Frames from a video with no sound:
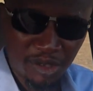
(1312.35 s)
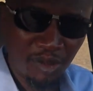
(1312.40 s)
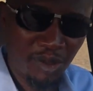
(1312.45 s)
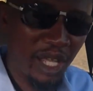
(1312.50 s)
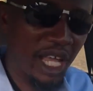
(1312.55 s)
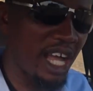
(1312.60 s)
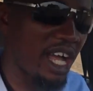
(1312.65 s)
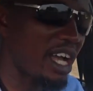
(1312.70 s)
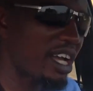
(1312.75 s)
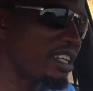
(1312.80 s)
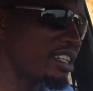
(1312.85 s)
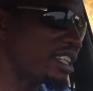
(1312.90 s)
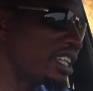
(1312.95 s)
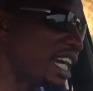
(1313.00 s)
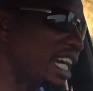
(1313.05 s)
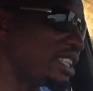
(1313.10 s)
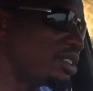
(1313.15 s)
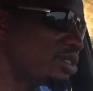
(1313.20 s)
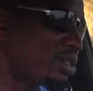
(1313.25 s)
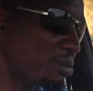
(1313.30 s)
where it
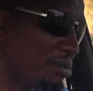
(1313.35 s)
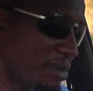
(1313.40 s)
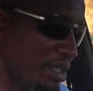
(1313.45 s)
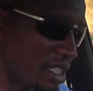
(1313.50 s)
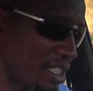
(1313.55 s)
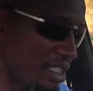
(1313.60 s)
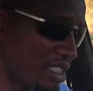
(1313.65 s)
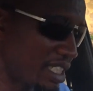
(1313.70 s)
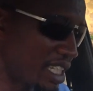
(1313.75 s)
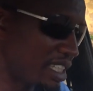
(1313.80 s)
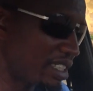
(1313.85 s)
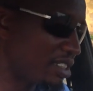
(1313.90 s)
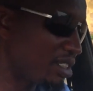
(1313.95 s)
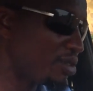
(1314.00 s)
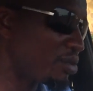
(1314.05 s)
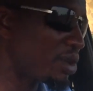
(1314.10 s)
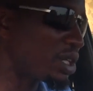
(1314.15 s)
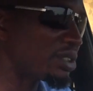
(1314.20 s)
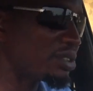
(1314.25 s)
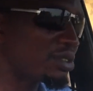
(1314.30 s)
has to be exactly
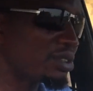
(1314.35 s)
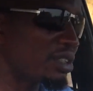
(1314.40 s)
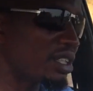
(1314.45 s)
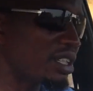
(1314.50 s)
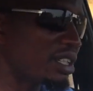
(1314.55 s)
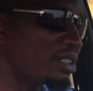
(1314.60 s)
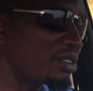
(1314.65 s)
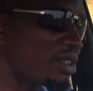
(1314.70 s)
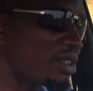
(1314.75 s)
what you are